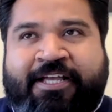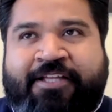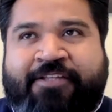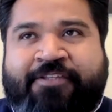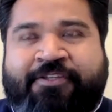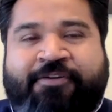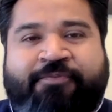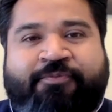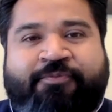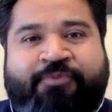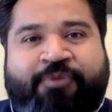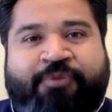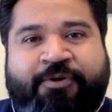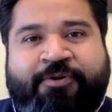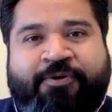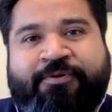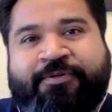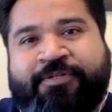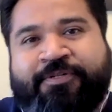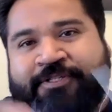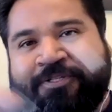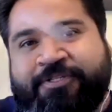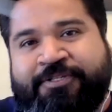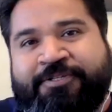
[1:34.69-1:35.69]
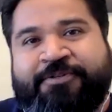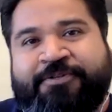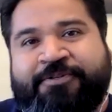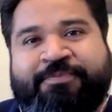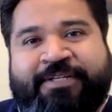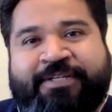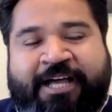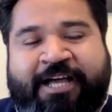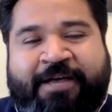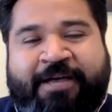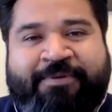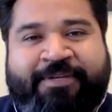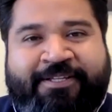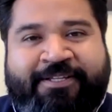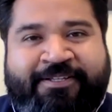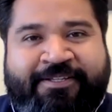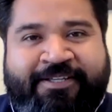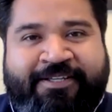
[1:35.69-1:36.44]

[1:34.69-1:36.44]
their road to becoming